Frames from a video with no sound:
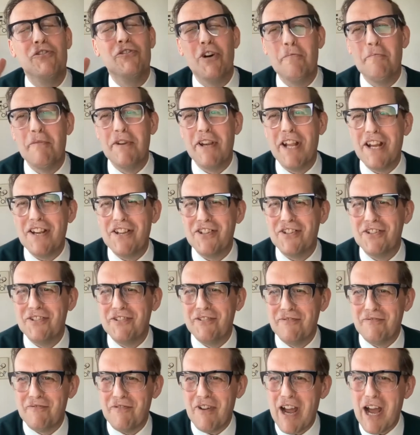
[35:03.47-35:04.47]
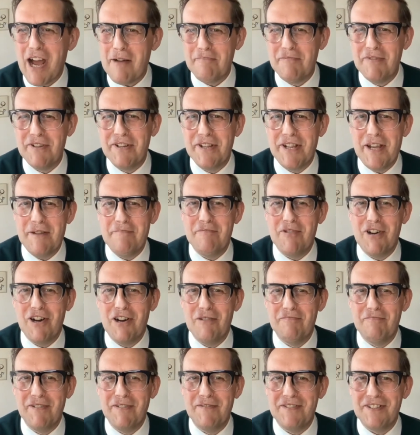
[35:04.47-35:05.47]
domination of rap and hip
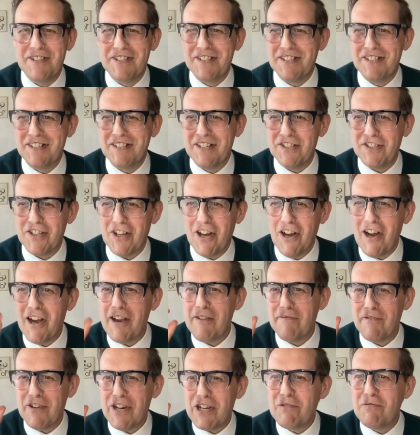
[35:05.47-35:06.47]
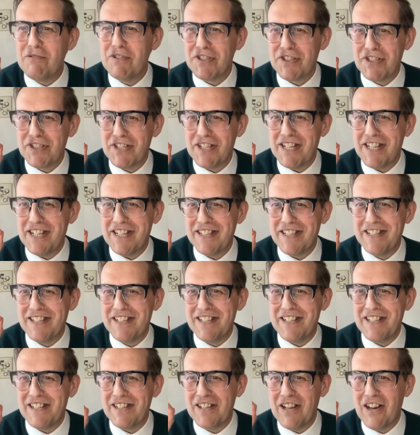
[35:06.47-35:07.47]
hop, if it's because the high frequency,
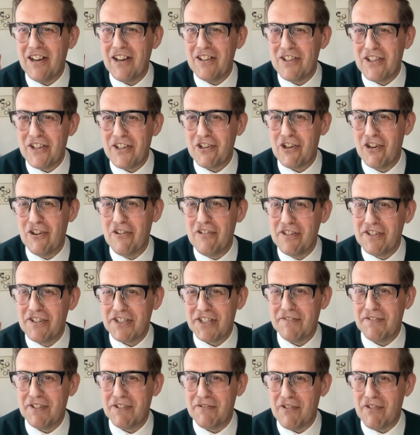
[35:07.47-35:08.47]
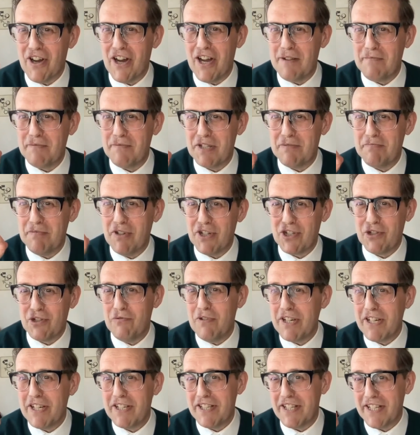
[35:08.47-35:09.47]
the, the the occurrence of the rhymes is much
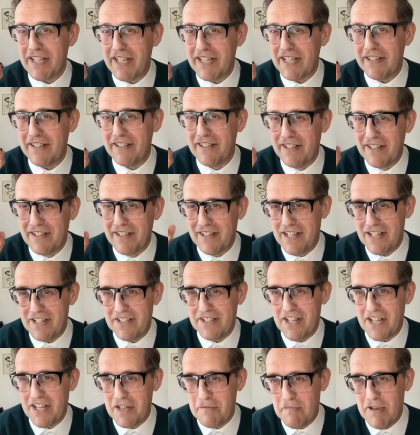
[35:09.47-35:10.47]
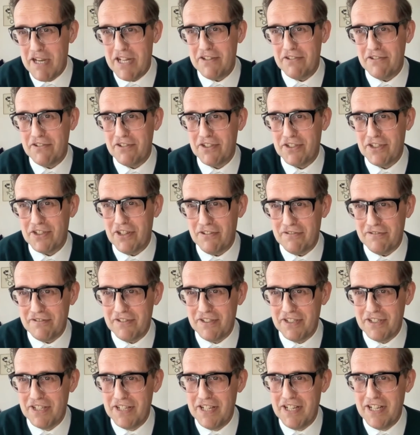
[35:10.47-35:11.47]
quicker than in let's say the Beatles
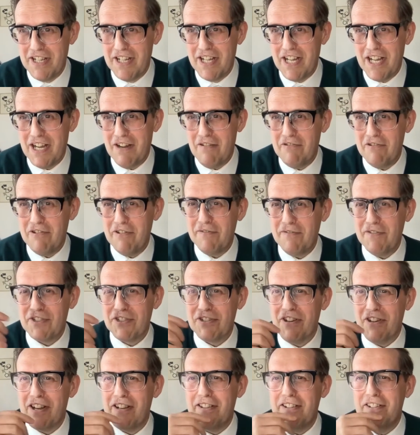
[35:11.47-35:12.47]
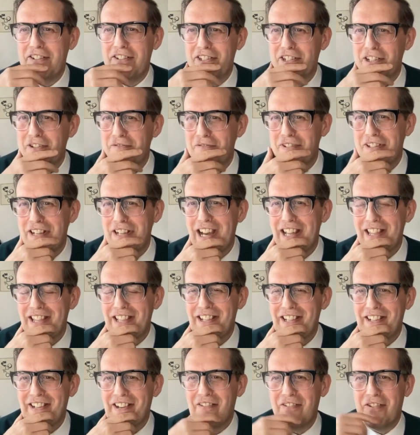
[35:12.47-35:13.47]
songs. I wonder if it's got anything to do with that.
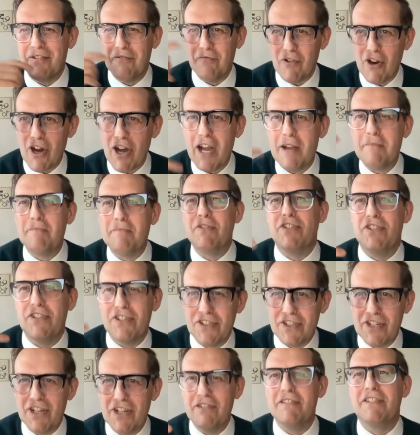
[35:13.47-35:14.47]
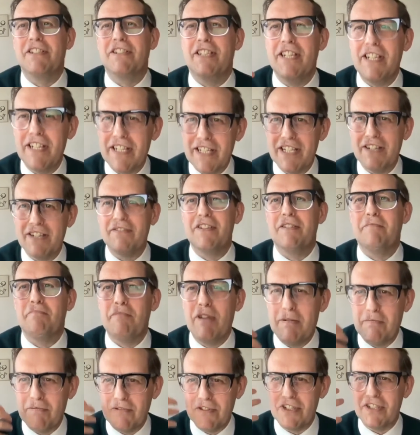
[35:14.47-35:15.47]
That you know, the rhyme is just so instinctive that
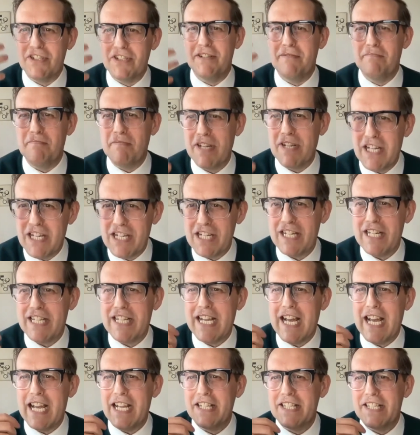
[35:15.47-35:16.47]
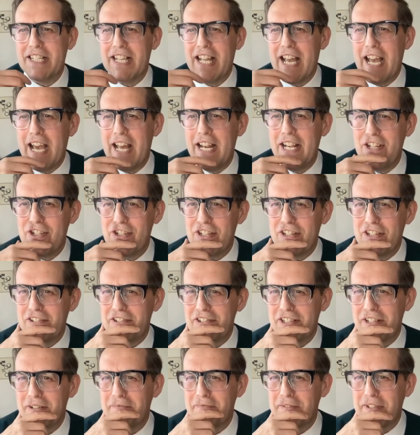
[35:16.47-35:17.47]
people just immediately get into that energy or
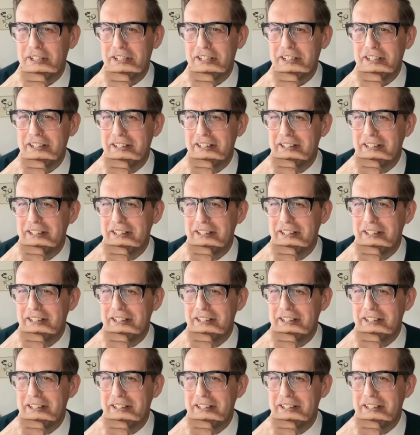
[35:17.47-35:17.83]
something.